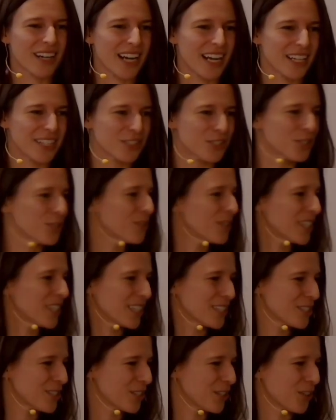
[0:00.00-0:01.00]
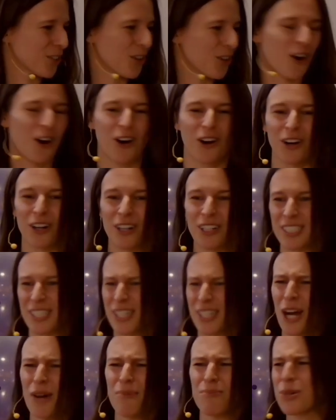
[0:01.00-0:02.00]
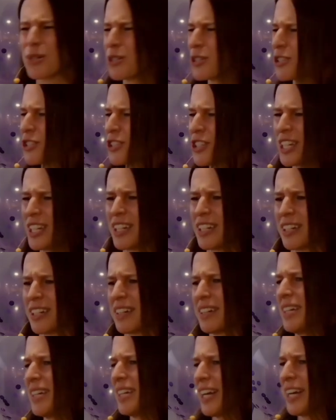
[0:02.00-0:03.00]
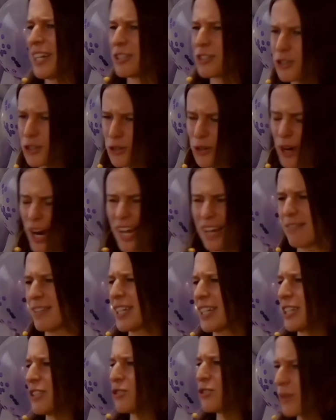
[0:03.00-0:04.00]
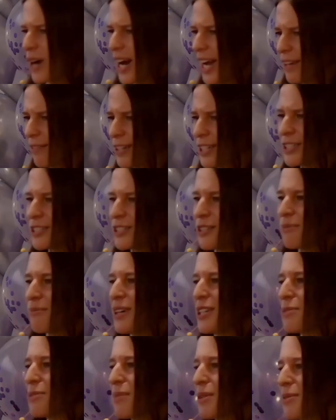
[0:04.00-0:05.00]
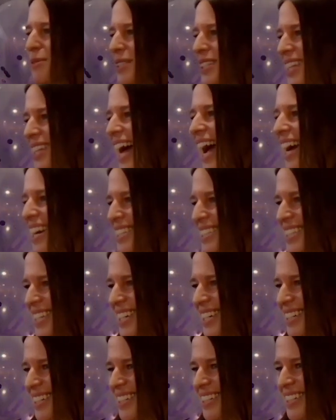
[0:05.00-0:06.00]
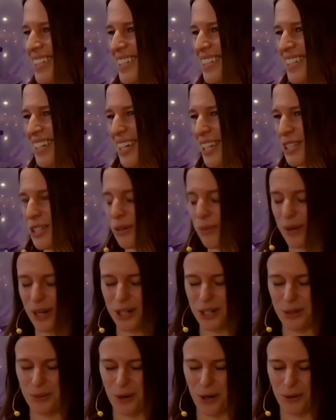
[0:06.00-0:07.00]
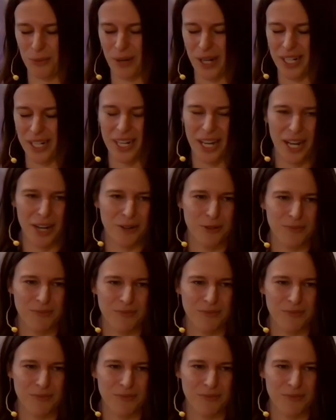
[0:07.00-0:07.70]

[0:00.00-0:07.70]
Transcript: and tuning into your heart and not pushing and striving and driving so much, but relaxing into where you are right now.